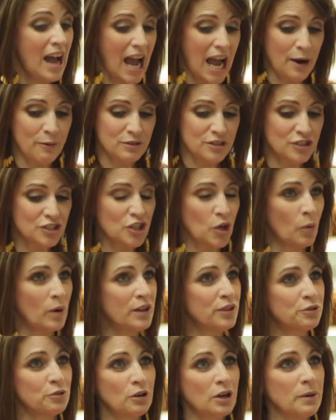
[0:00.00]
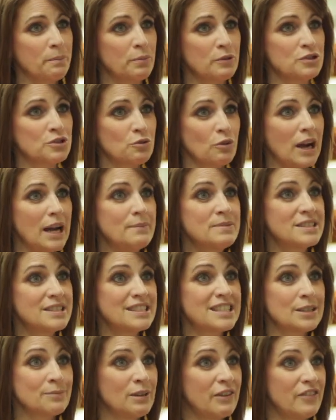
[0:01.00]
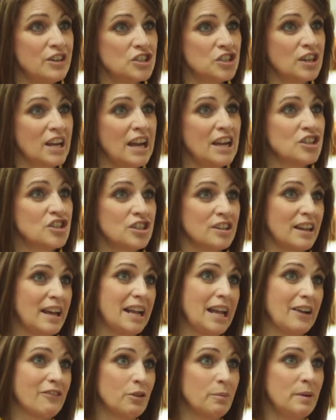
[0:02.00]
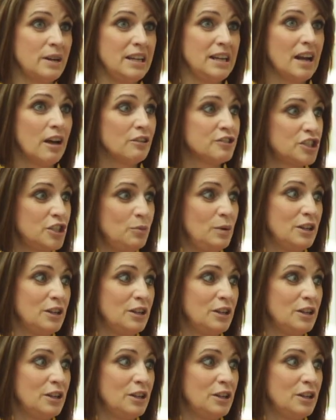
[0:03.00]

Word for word: I was just going through a prescribed system of education like everybody else.